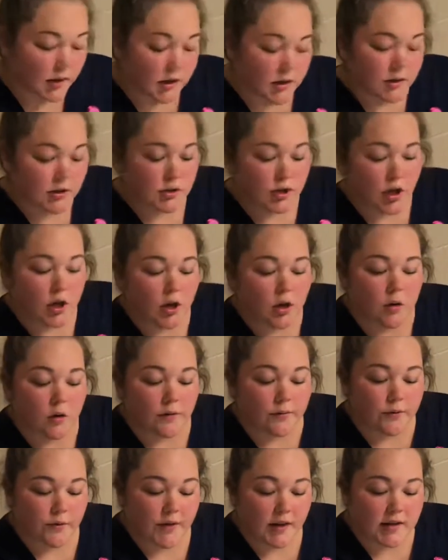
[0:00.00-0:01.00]
So
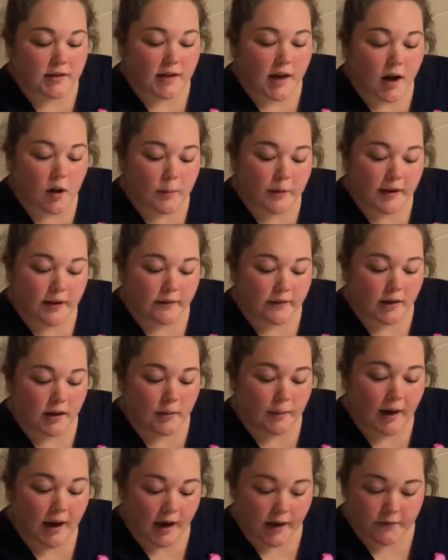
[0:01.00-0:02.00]
for this, I'll be giving him
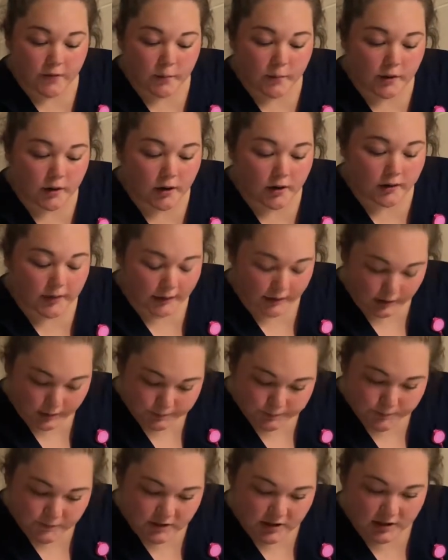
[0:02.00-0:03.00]
half a milliliter
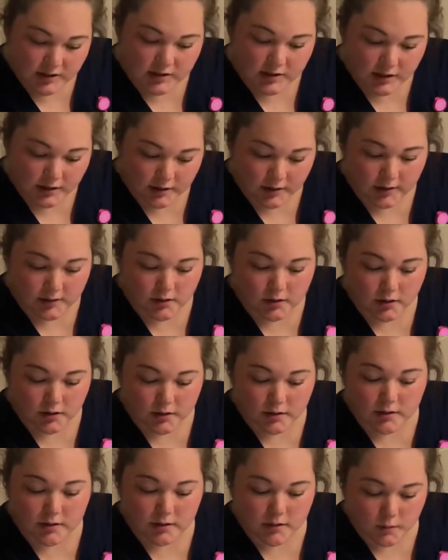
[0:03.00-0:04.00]
since 10,000
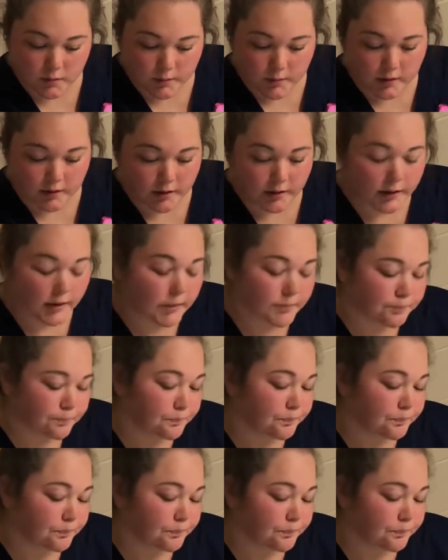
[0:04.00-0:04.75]
units is 1 milliliter.